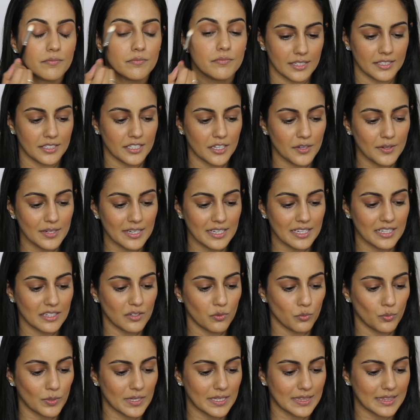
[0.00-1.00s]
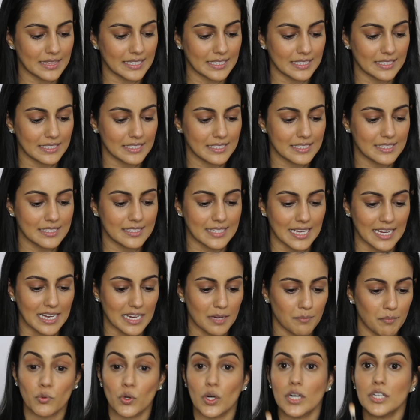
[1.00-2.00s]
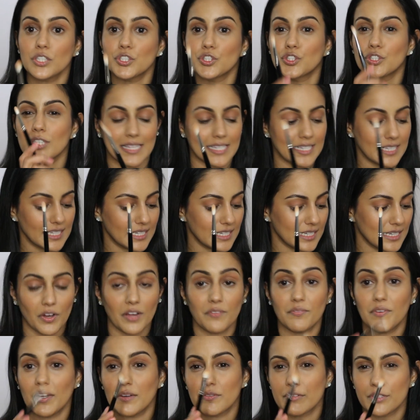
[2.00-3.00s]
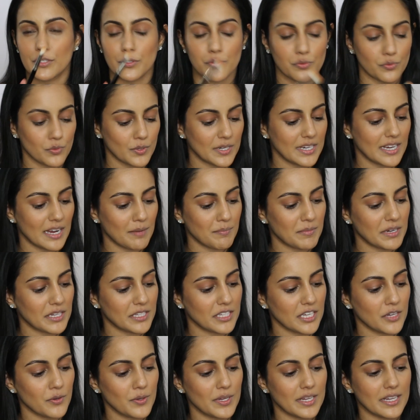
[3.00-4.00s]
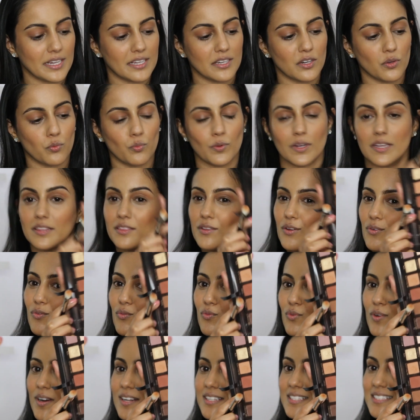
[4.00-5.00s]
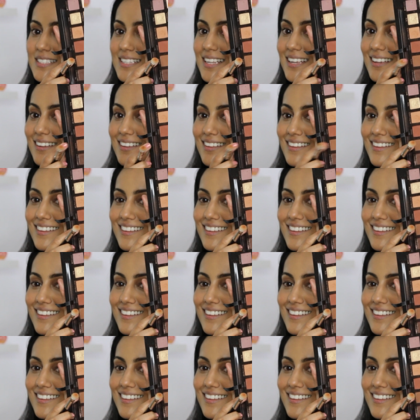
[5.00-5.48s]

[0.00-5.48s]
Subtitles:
Then going in with the same brush, the 5523, I'm going to go in with rustic.